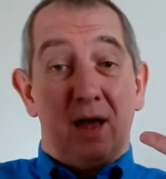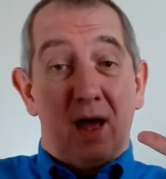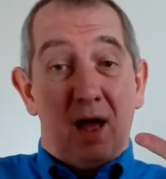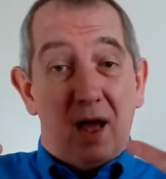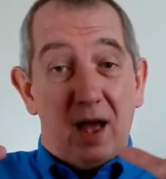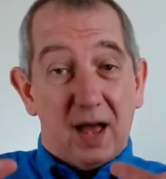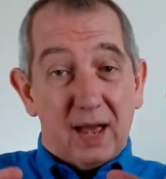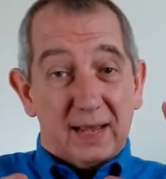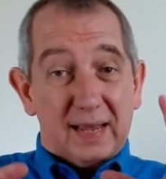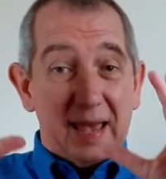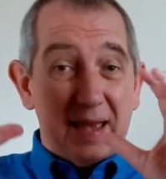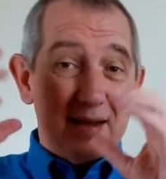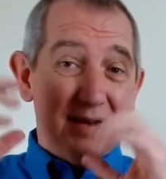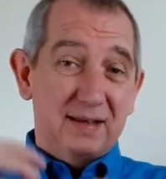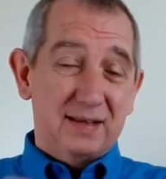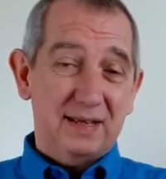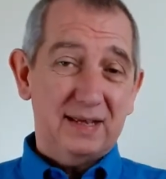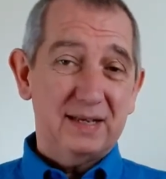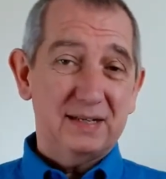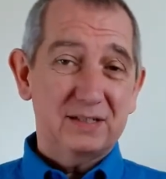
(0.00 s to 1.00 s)

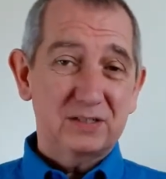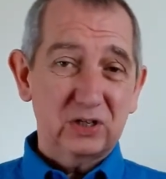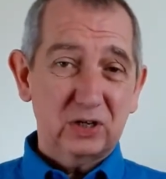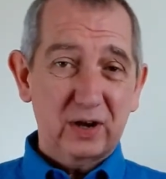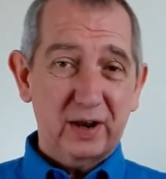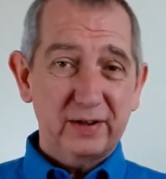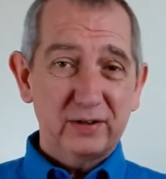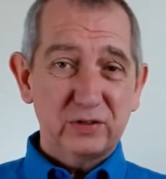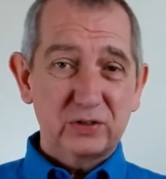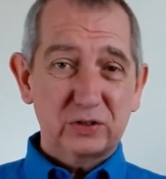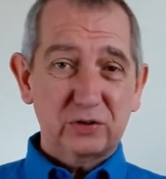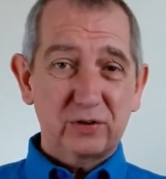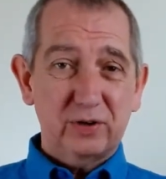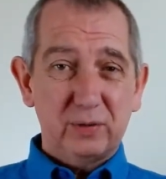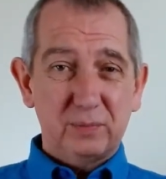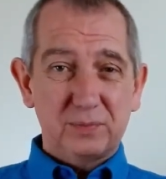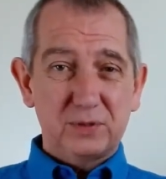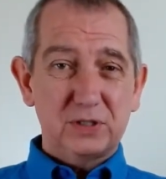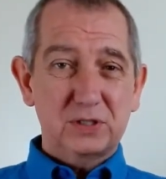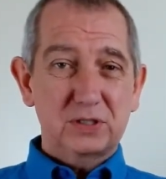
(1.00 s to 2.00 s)
Again, it's a closed
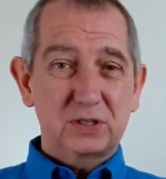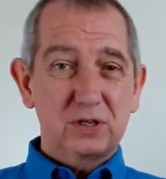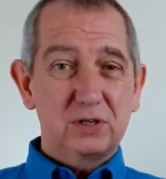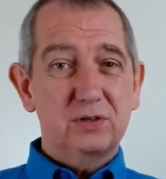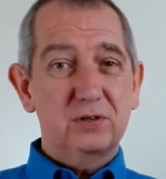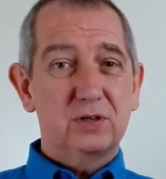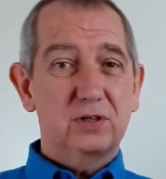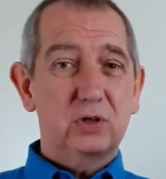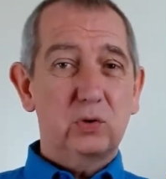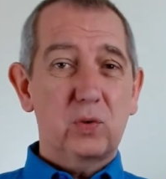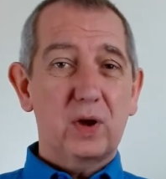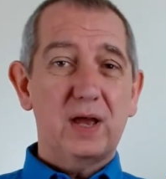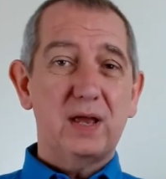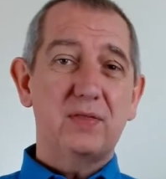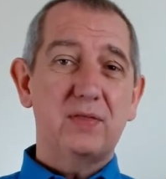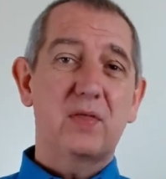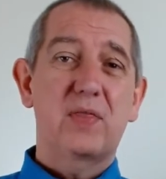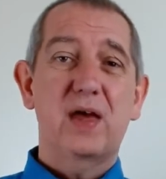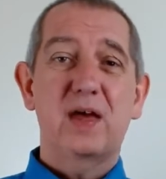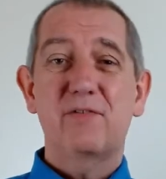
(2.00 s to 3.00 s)
group. Just look at the way
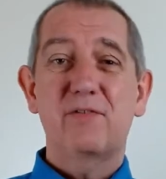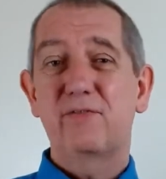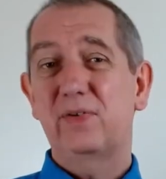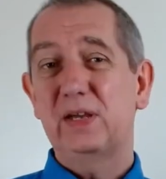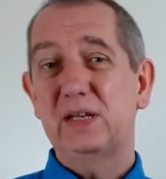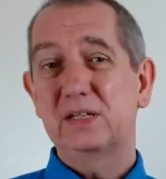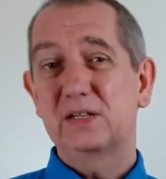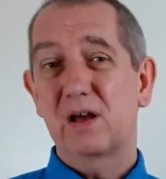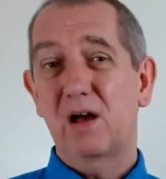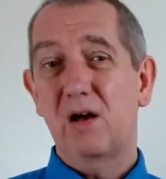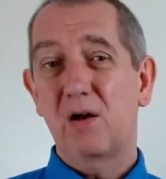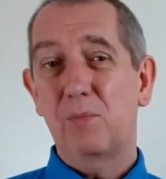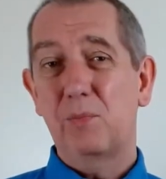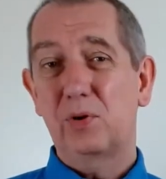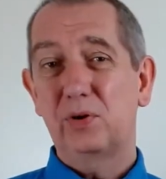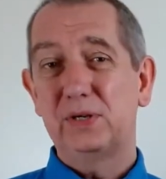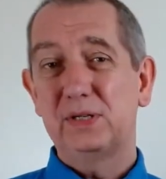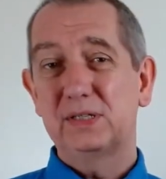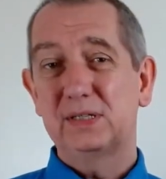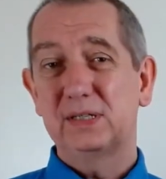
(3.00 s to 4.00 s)
that their feet are
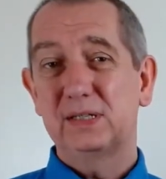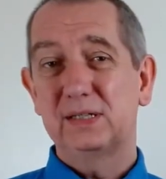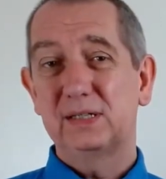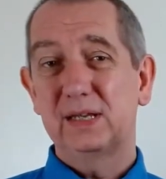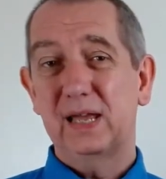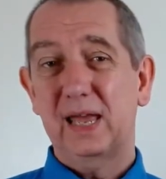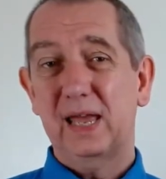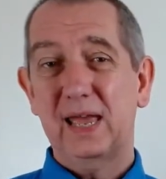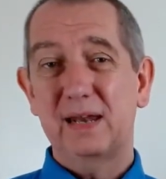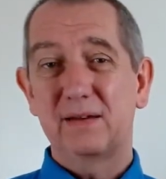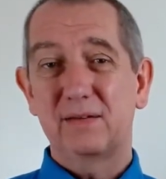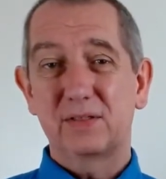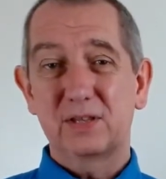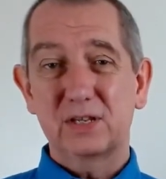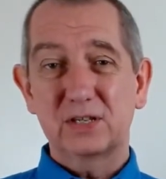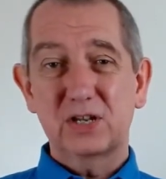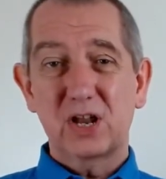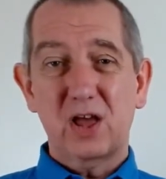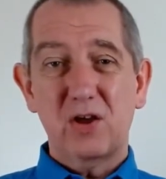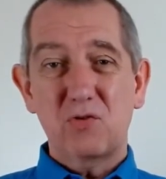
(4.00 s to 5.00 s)
pointing in.
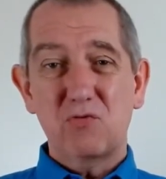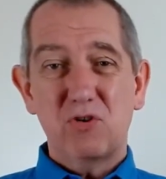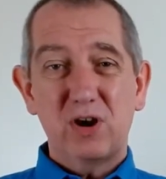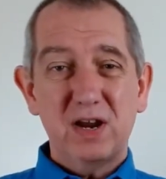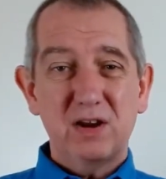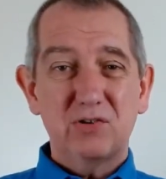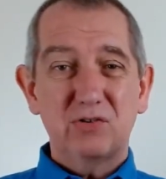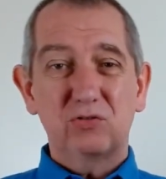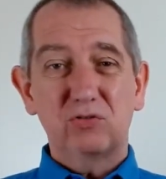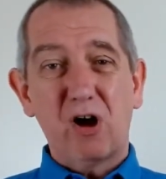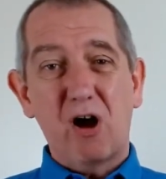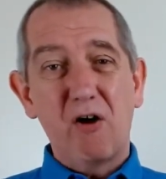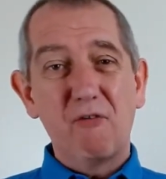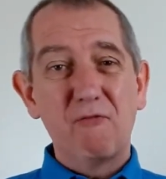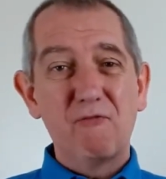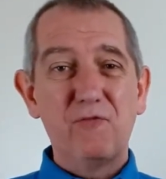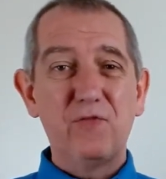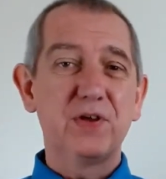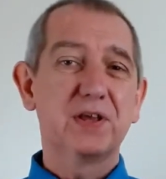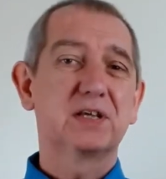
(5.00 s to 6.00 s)
There's no real
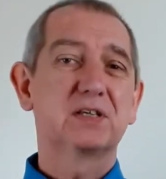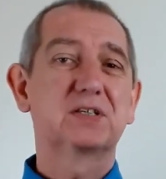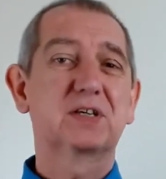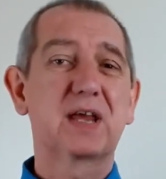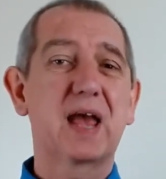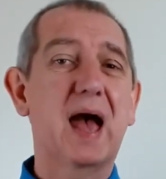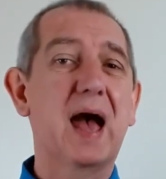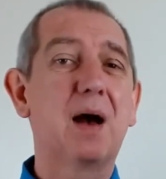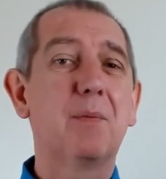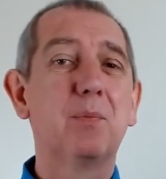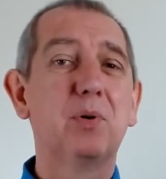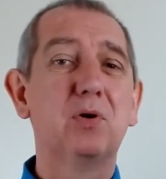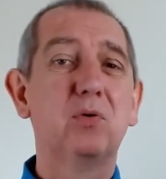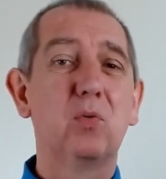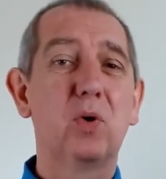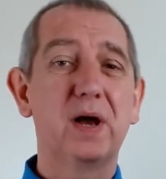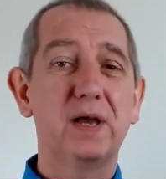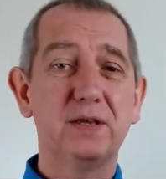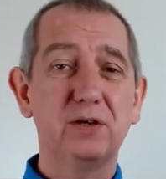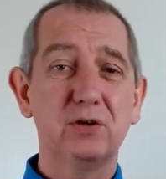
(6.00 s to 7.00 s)
obvious gap
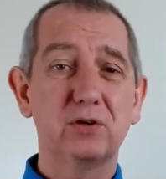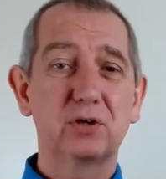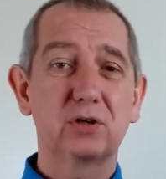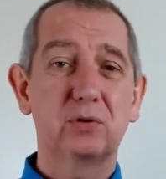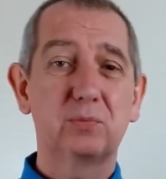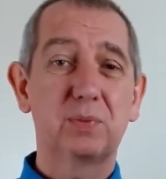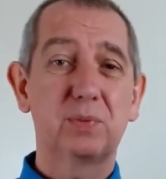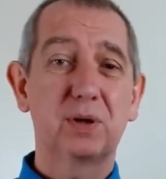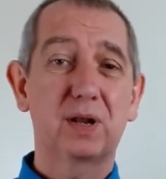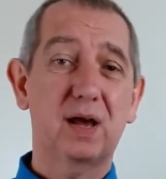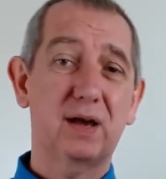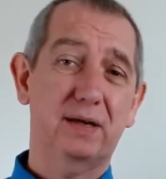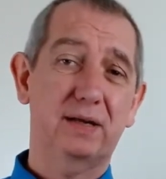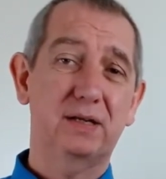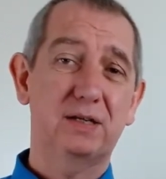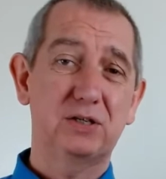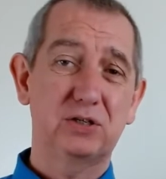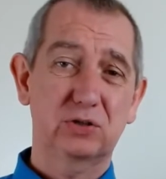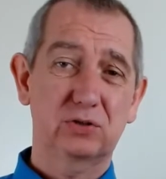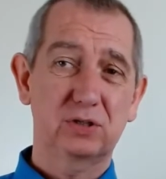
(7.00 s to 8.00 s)
where you could
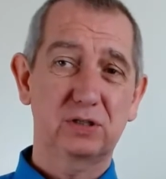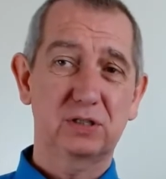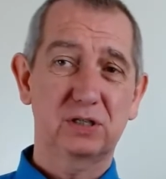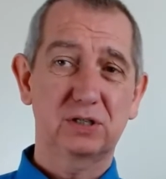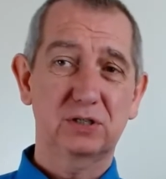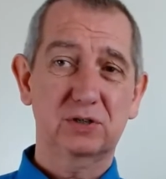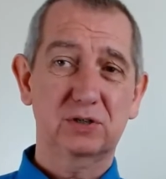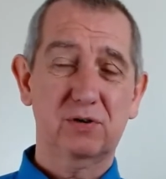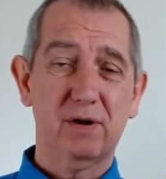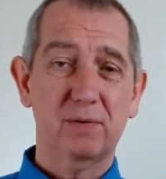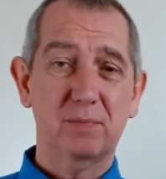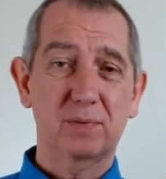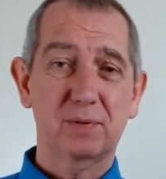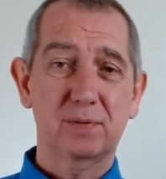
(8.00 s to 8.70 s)
politely join this group.